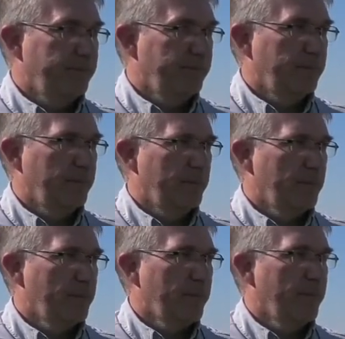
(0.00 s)

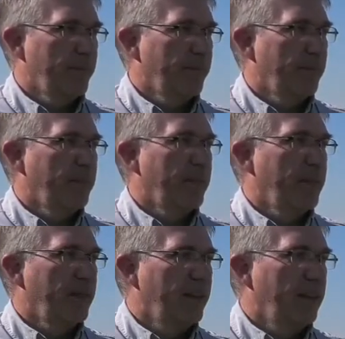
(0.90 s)

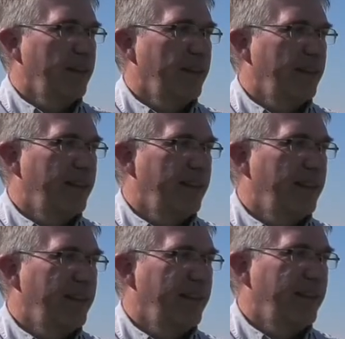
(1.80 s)

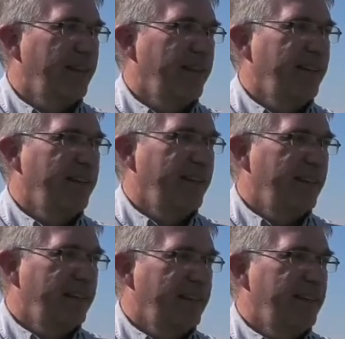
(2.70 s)

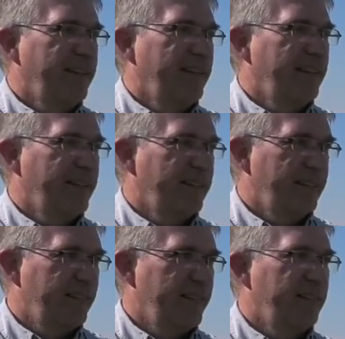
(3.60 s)
(not speaking)